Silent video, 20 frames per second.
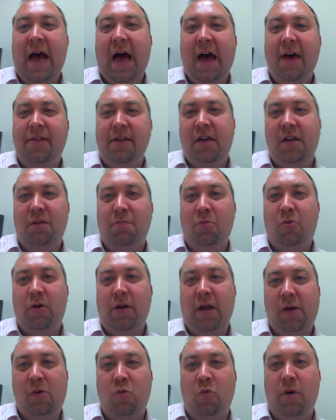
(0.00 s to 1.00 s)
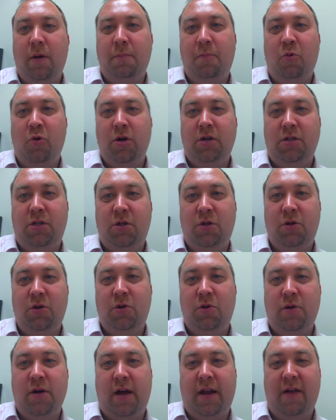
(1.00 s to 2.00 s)
I think it's more like
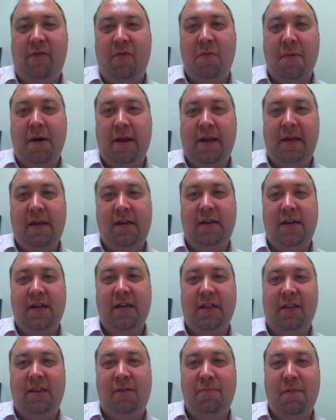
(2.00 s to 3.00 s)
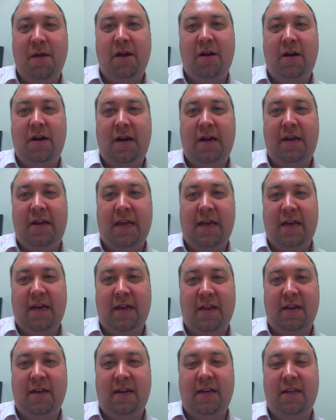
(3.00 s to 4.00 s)
1.2. Not everybody gets married
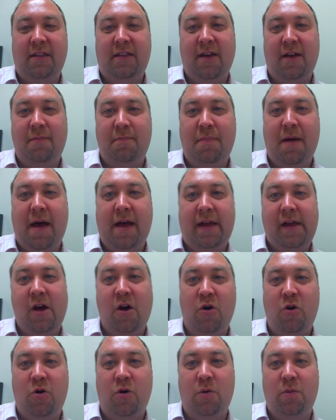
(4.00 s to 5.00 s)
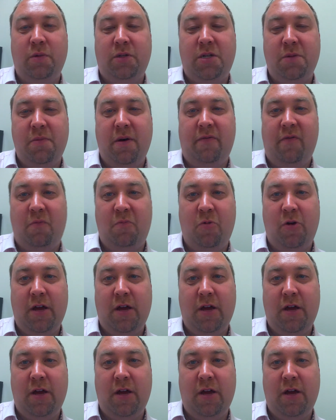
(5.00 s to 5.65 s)
and ends up buying a home. Some of them